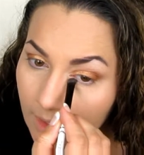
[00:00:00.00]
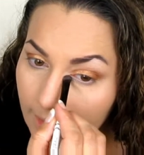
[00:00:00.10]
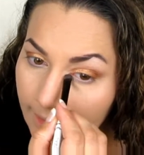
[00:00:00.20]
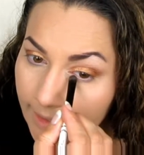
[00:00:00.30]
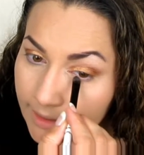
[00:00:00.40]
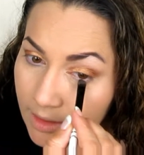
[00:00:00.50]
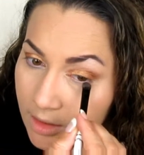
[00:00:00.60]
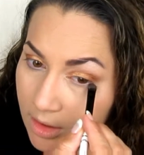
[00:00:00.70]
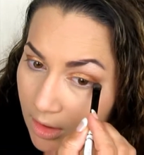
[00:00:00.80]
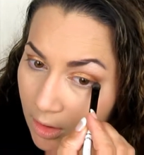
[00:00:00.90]
I like
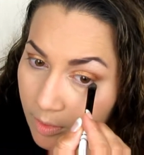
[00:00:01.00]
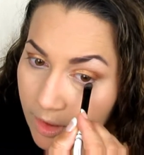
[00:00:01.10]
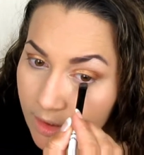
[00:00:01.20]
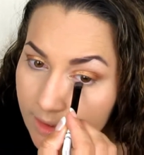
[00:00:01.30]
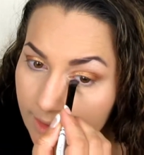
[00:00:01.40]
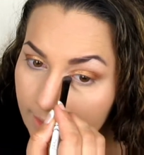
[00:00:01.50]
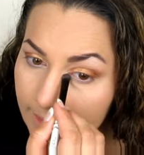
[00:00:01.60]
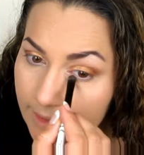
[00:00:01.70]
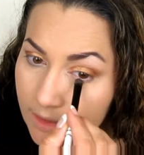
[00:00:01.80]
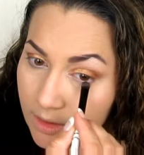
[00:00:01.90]
this shadow because at
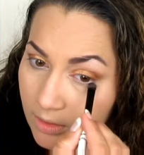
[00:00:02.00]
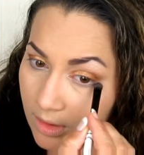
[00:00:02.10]
least you